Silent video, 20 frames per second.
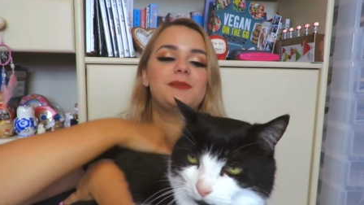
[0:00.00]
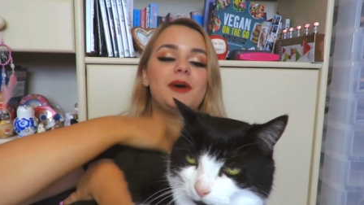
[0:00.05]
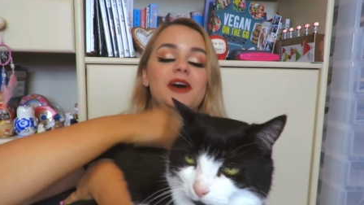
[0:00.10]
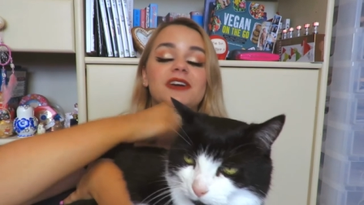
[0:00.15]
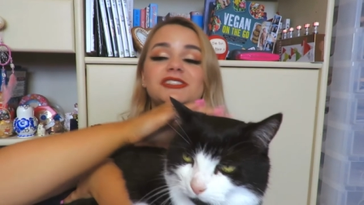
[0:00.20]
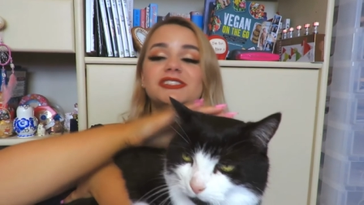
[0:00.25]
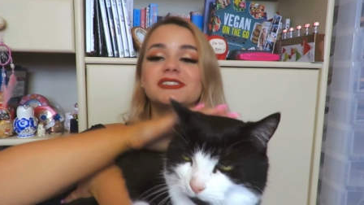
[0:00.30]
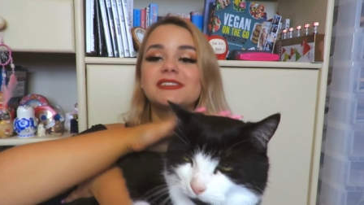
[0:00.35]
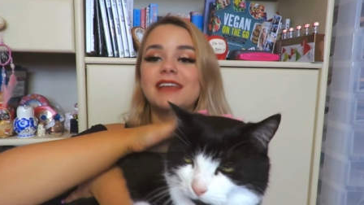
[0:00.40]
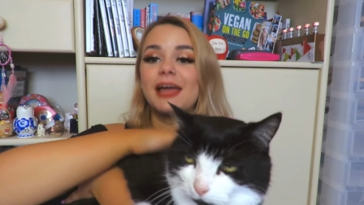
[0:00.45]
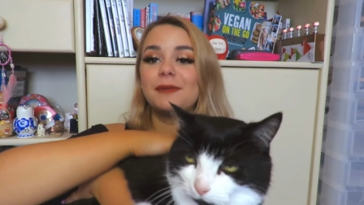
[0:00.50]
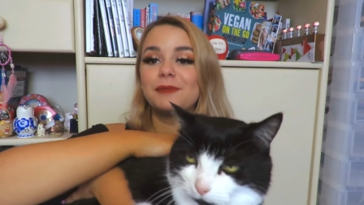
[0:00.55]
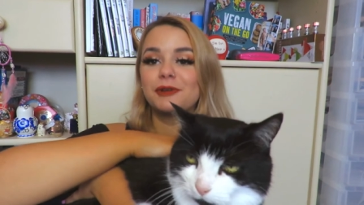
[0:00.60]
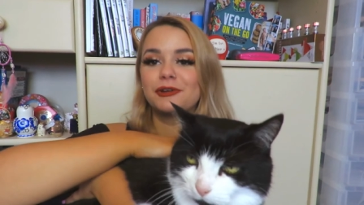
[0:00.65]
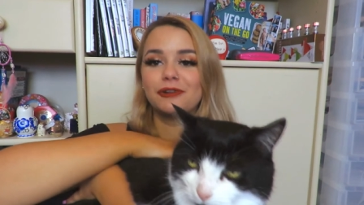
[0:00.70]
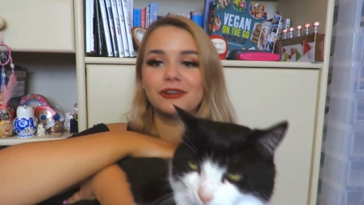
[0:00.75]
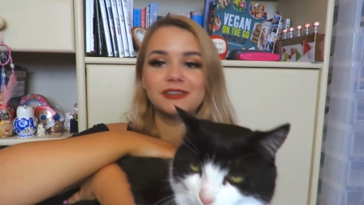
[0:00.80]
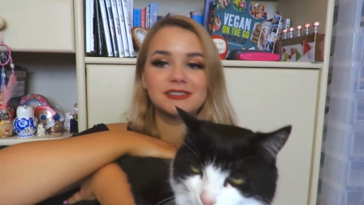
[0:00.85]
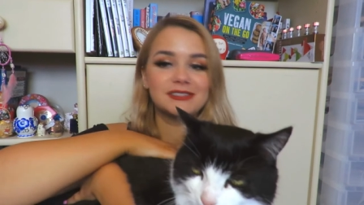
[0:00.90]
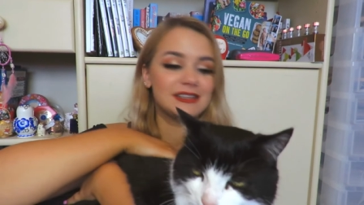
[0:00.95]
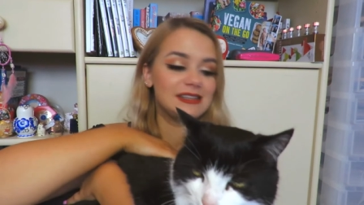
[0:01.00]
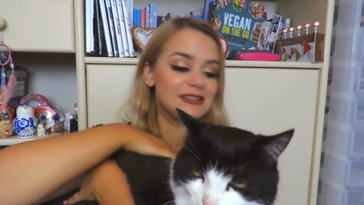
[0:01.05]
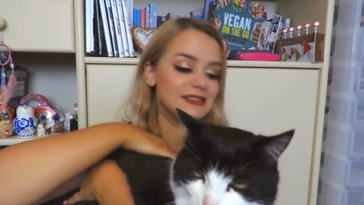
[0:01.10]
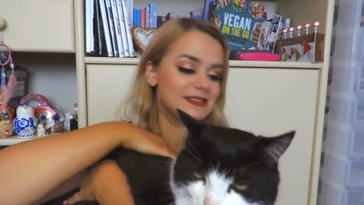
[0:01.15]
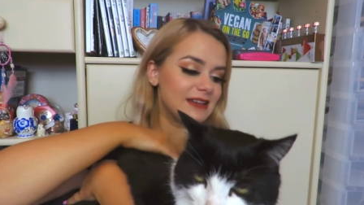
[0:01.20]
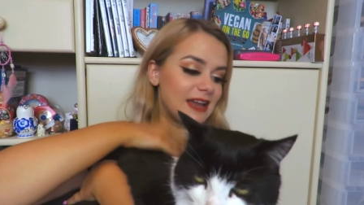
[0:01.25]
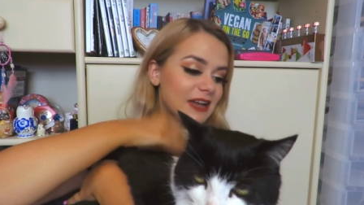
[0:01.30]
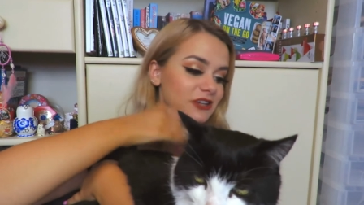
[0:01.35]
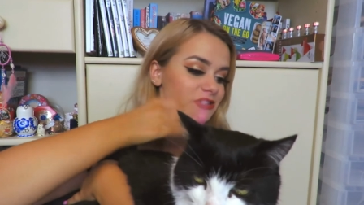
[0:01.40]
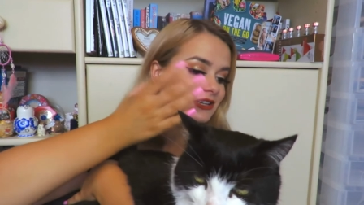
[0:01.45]
but I just came across
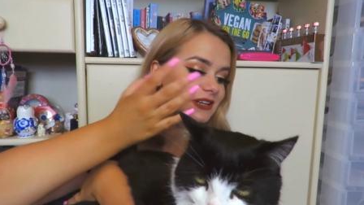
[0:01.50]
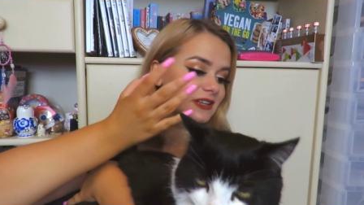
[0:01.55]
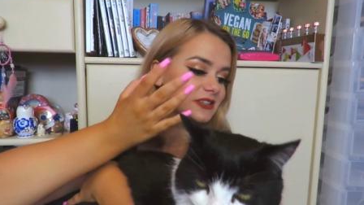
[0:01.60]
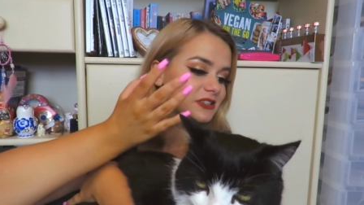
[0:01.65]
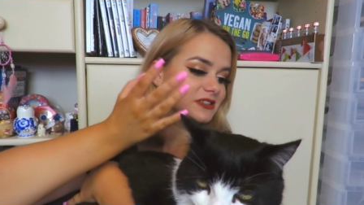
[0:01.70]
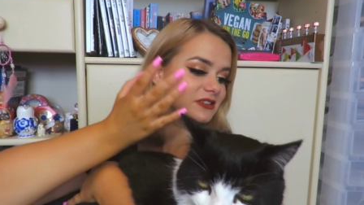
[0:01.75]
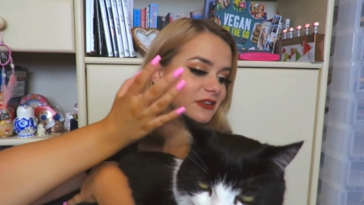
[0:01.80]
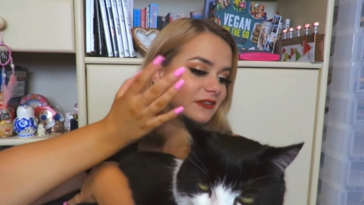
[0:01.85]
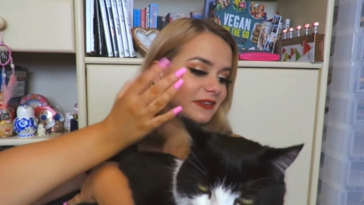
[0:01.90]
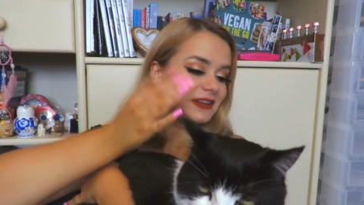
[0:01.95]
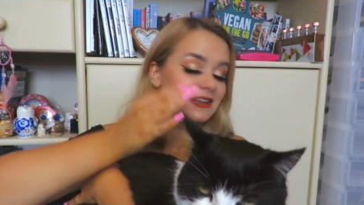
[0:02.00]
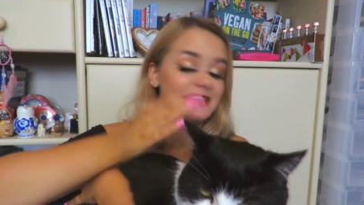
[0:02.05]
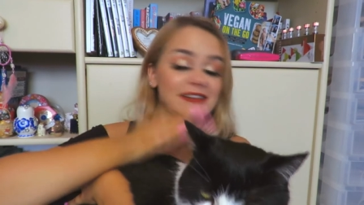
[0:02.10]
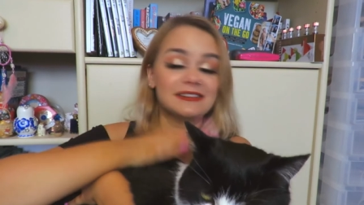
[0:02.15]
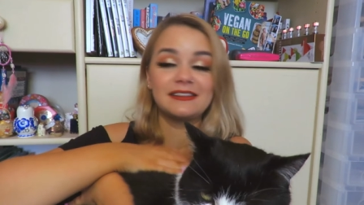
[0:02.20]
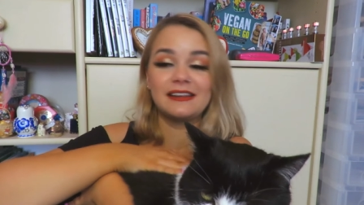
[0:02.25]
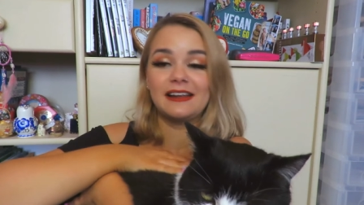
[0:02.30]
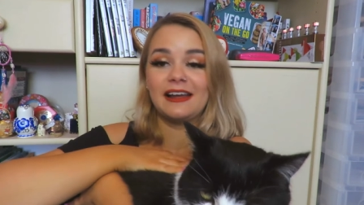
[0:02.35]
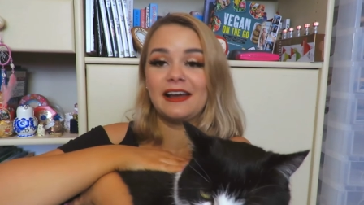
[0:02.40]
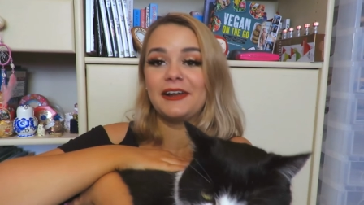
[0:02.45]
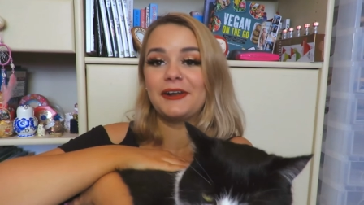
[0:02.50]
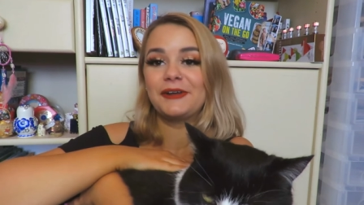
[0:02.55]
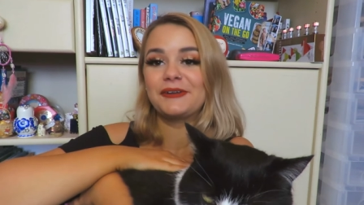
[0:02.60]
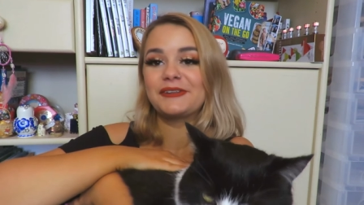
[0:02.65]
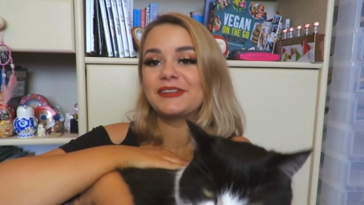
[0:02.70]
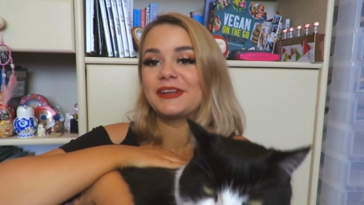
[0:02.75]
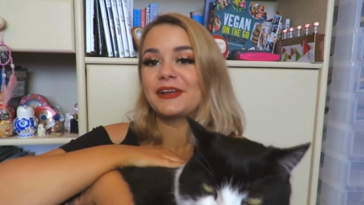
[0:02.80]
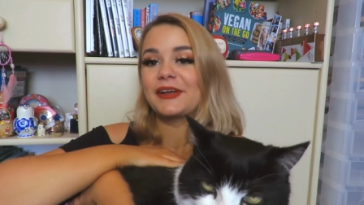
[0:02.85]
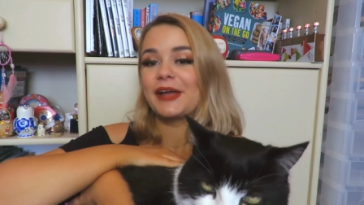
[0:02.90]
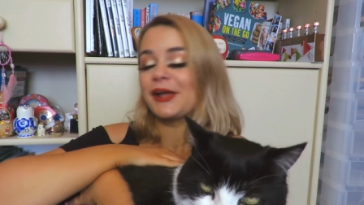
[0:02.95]
these naturally just on the internet, and I
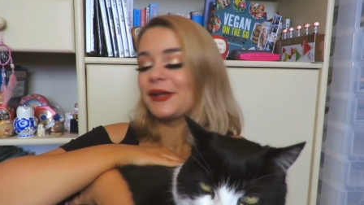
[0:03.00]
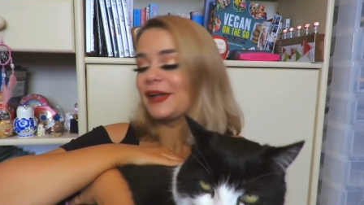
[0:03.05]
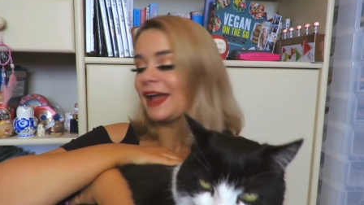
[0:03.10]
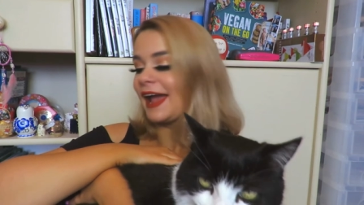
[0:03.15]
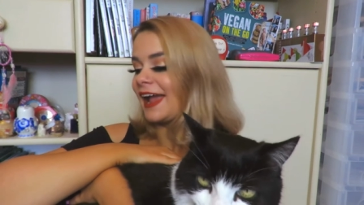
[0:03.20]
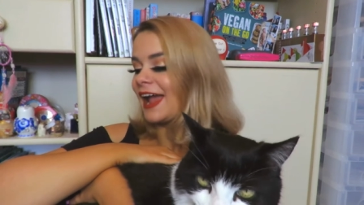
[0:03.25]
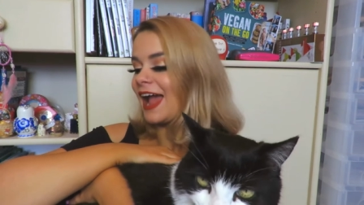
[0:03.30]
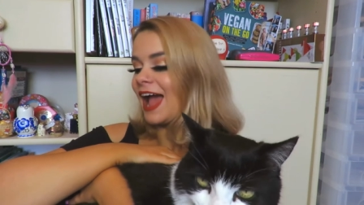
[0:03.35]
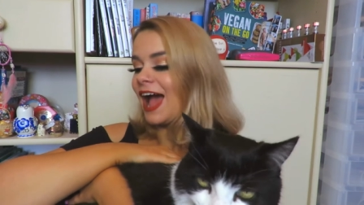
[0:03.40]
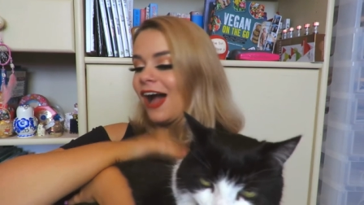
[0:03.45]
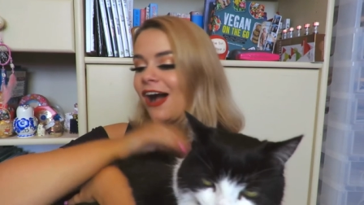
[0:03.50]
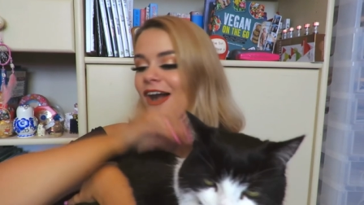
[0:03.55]
was like, okay,